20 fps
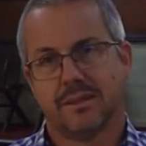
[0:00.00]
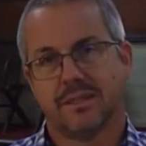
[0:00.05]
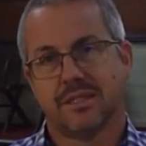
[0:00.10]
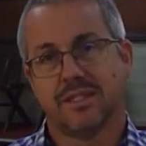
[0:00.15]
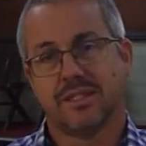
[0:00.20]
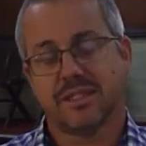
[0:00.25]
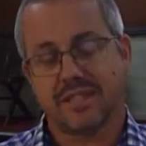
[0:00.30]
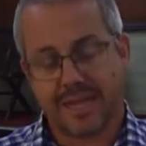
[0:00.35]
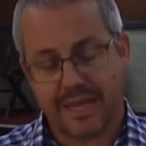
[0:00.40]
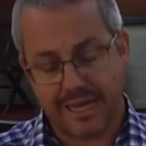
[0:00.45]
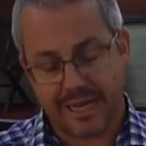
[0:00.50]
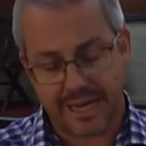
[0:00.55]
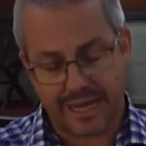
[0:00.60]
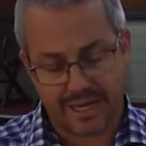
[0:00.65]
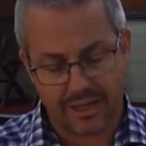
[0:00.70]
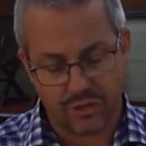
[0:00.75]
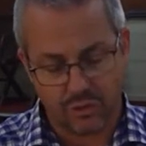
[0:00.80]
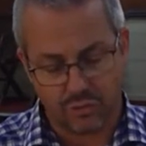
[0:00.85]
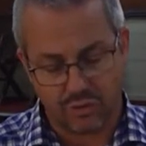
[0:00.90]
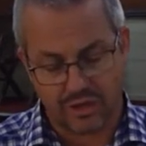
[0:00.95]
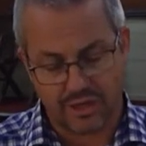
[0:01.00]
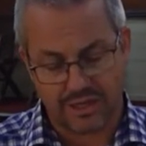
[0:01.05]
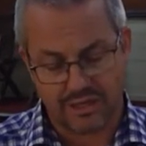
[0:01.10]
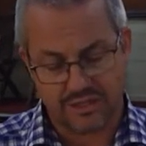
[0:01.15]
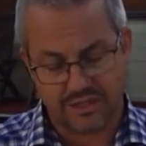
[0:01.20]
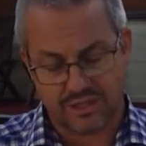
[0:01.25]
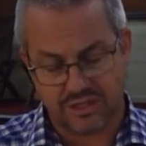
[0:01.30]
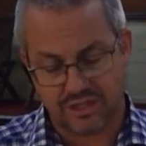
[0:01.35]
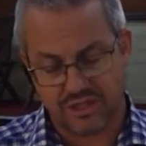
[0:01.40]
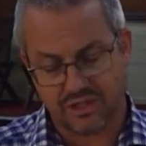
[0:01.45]
To say
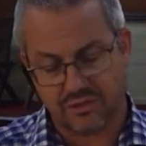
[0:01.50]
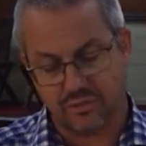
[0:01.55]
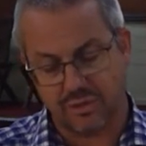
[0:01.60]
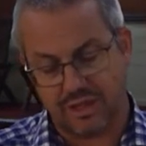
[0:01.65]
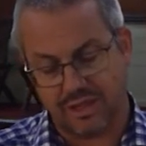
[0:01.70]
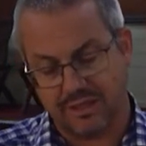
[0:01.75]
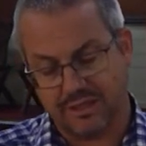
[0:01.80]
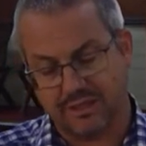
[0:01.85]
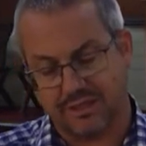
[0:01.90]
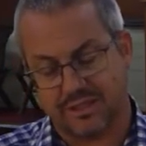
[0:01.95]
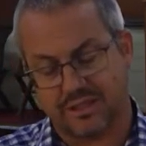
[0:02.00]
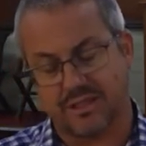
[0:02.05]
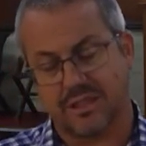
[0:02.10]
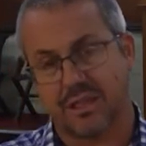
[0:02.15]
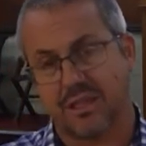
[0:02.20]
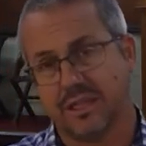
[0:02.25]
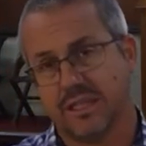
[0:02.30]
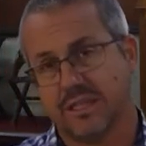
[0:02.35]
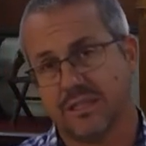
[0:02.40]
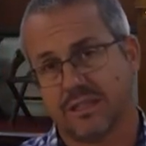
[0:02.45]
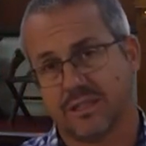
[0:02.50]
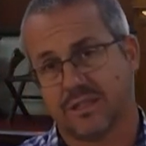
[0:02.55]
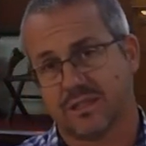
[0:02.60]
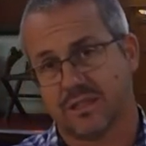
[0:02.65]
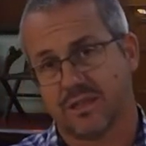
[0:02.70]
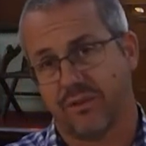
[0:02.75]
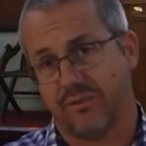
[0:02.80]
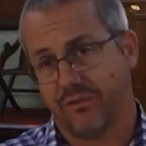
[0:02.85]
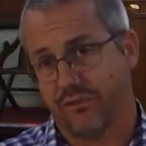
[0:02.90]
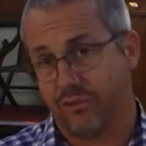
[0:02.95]
otherwise is to, well, it's at least
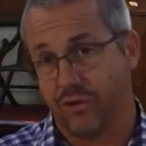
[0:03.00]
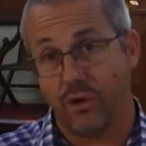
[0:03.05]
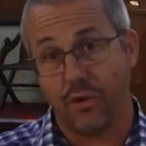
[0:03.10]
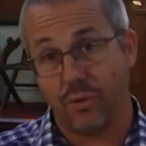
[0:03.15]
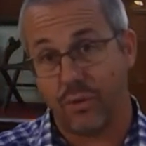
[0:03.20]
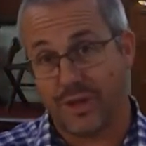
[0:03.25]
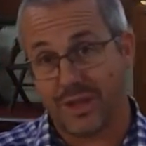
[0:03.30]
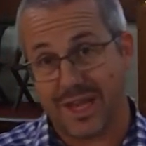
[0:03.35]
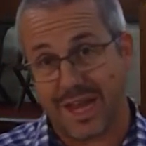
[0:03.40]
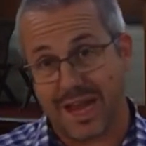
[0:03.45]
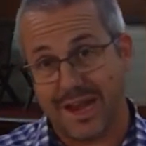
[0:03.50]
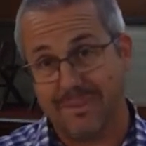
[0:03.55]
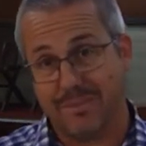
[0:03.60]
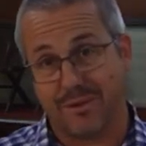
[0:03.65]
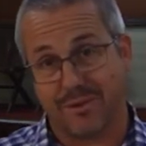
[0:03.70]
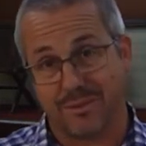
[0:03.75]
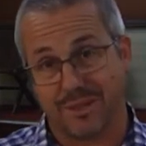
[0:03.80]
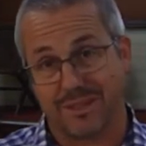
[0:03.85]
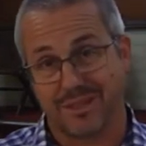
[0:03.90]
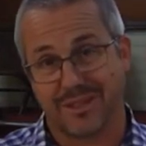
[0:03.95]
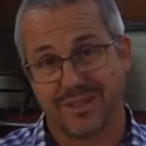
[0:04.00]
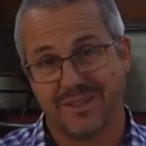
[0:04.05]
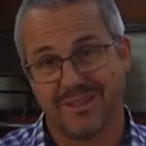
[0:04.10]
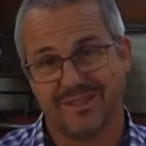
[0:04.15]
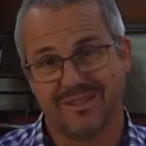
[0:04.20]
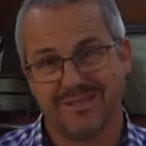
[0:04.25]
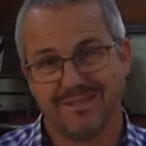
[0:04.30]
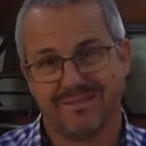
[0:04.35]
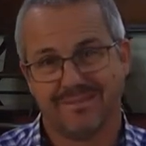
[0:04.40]
to fall with Abram, isn't it?